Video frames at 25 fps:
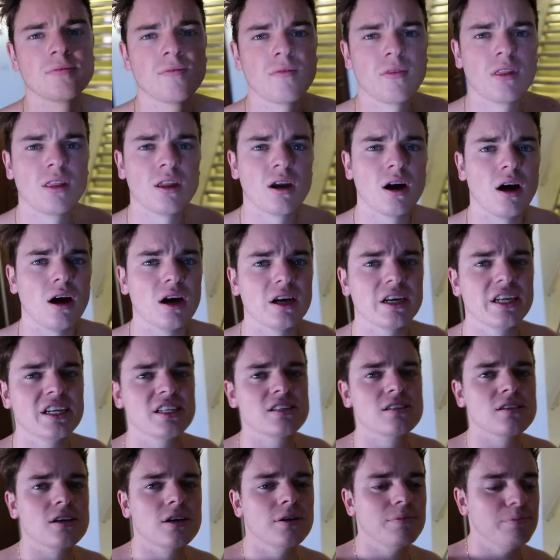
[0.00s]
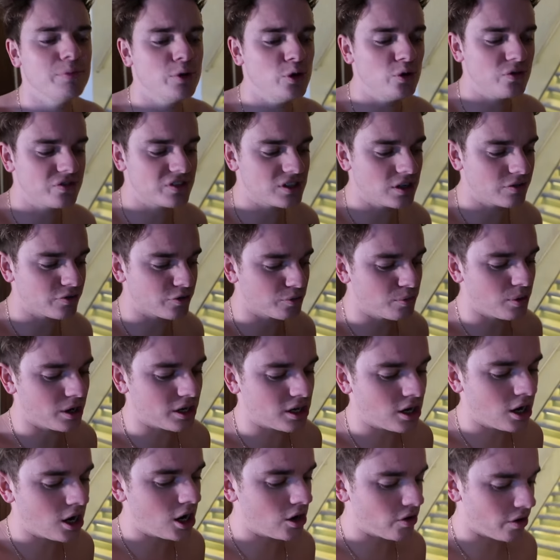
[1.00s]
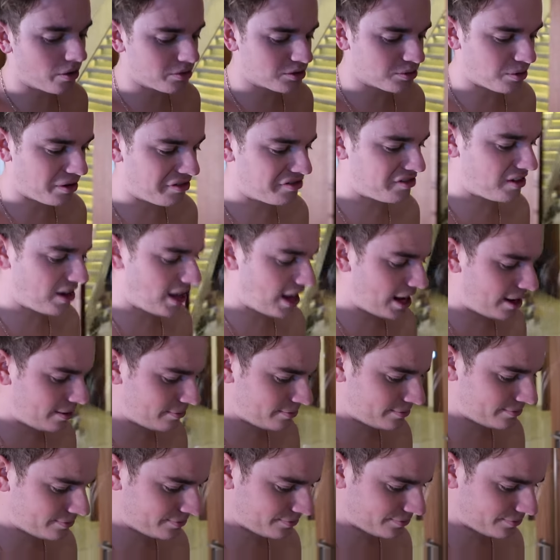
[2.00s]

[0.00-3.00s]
do. I need to move stuff from my car up to my flat.